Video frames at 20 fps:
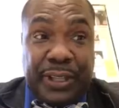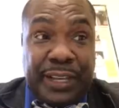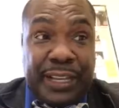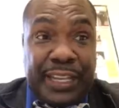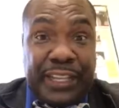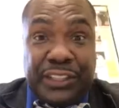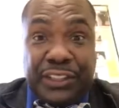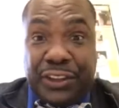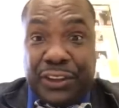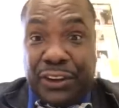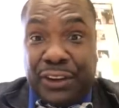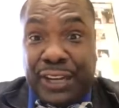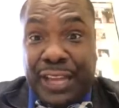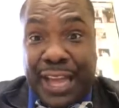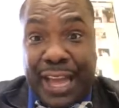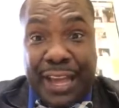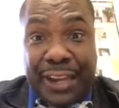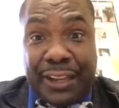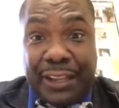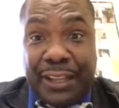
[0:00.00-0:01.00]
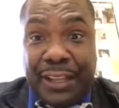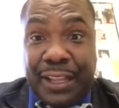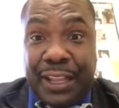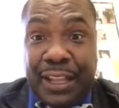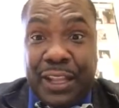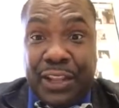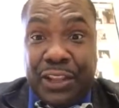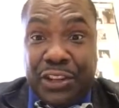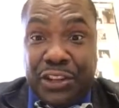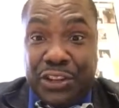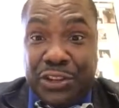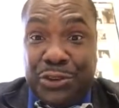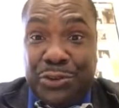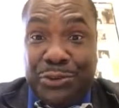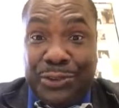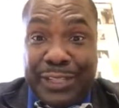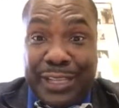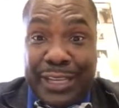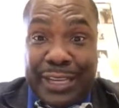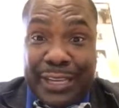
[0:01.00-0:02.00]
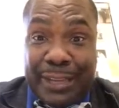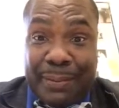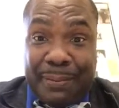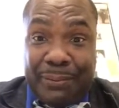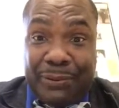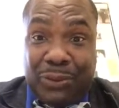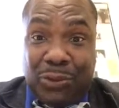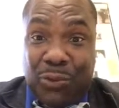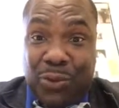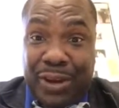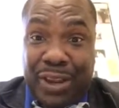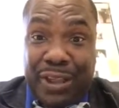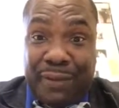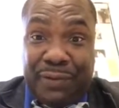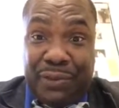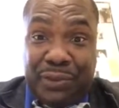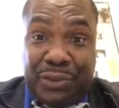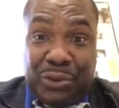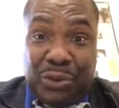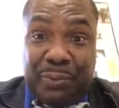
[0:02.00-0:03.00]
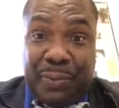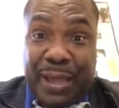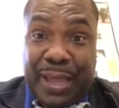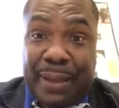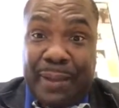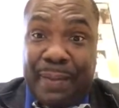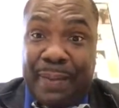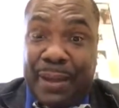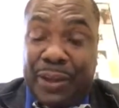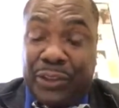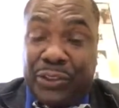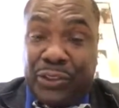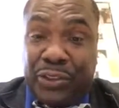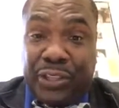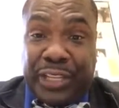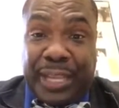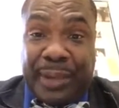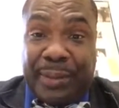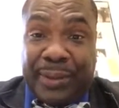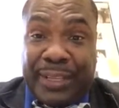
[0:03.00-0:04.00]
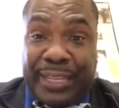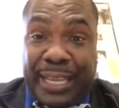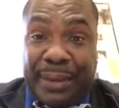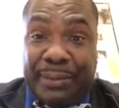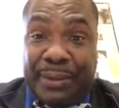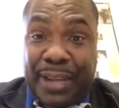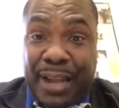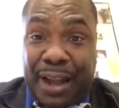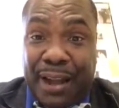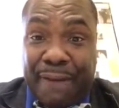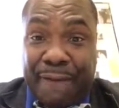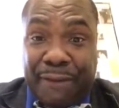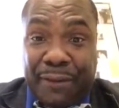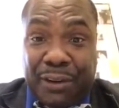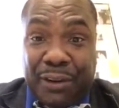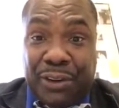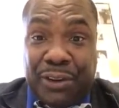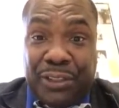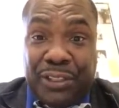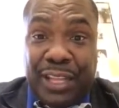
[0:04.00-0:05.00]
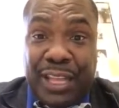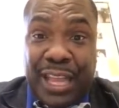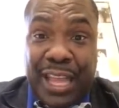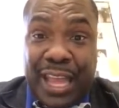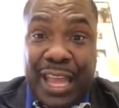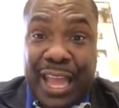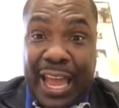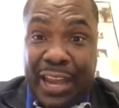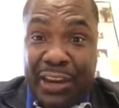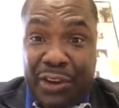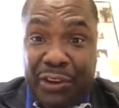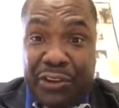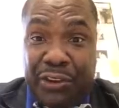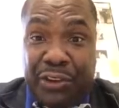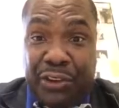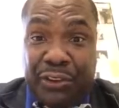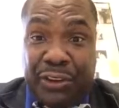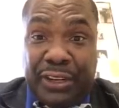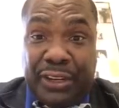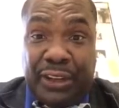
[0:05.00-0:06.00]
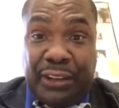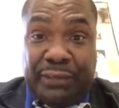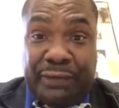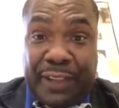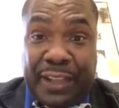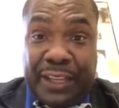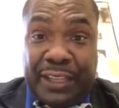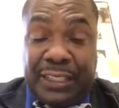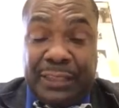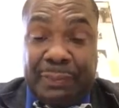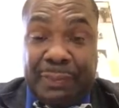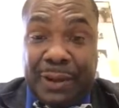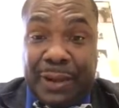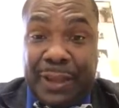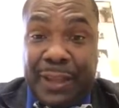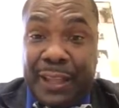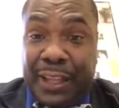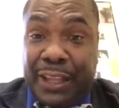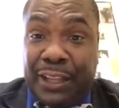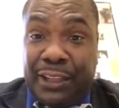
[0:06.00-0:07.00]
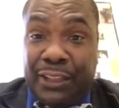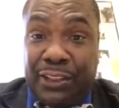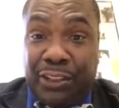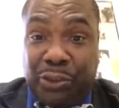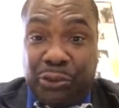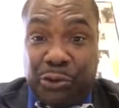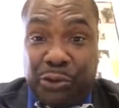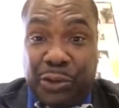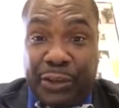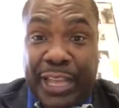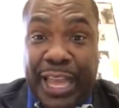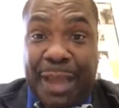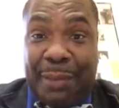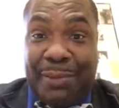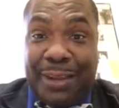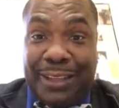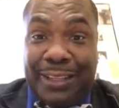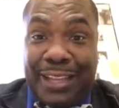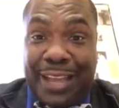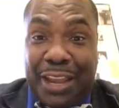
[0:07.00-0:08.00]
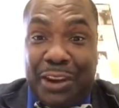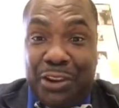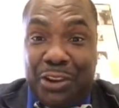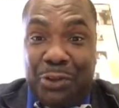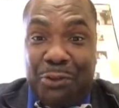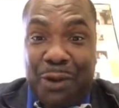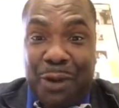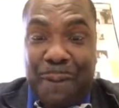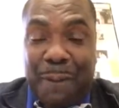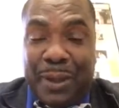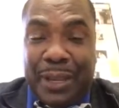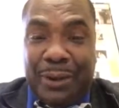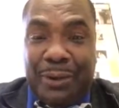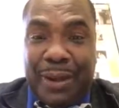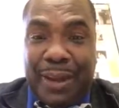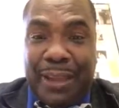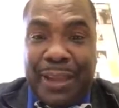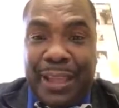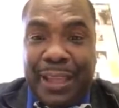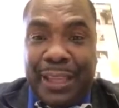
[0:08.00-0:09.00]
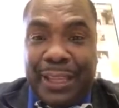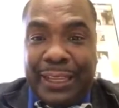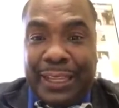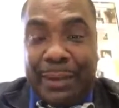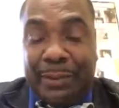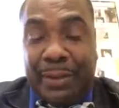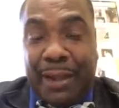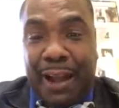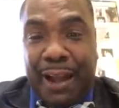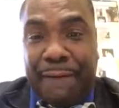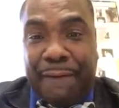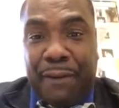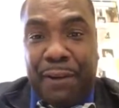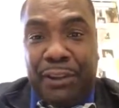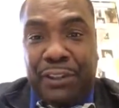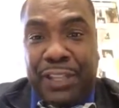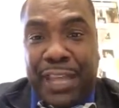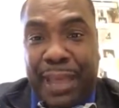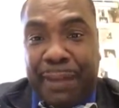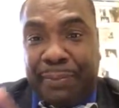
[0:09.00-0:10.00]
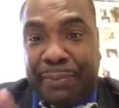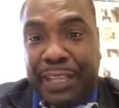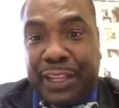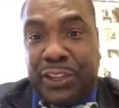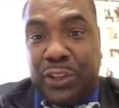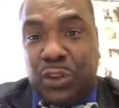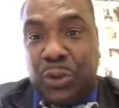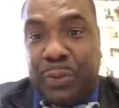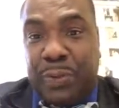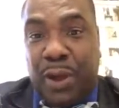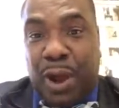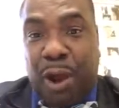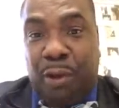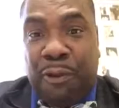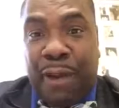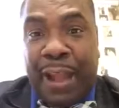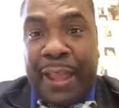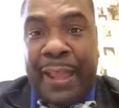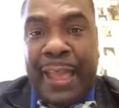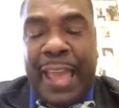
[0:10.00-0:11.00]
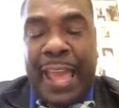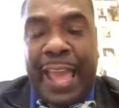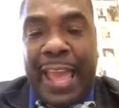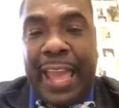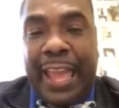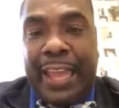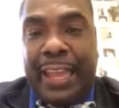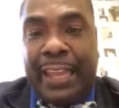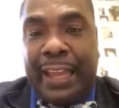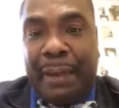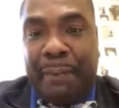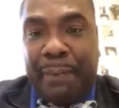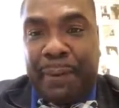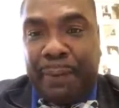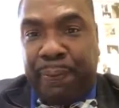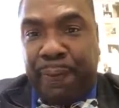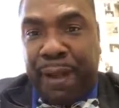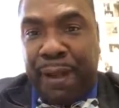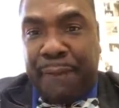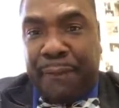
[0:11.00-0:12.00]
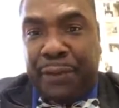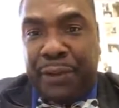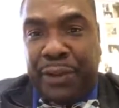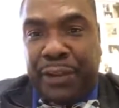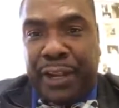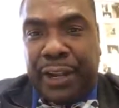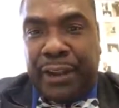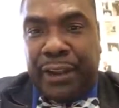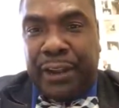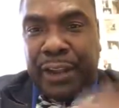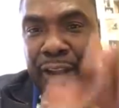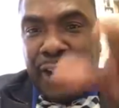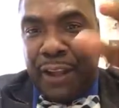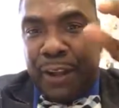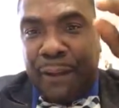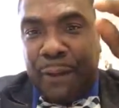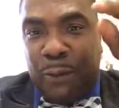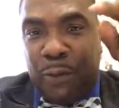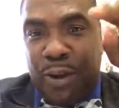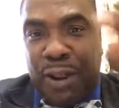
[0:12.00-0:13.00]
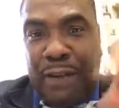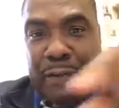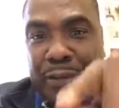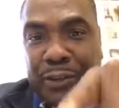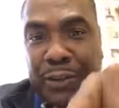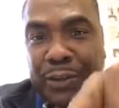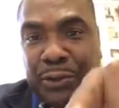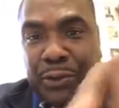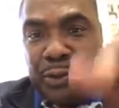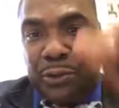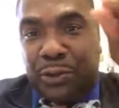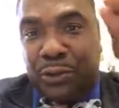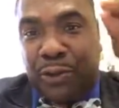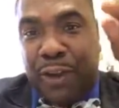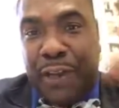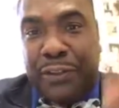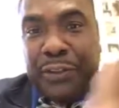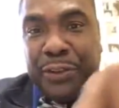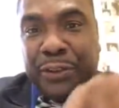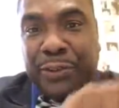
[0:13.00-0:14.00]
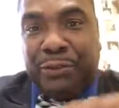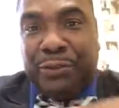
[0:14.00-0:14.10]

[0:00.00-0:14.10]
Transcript: at East Carolina, you did it. So whatever you do, baby, make sure you keep keep God first. I know you're going to Las Vegas, but don't do no gambling out there. I know you won't, but anyway, keep God first, and I think you'll be all right. Hey, be praying for you, girl. Whatever you do, go after your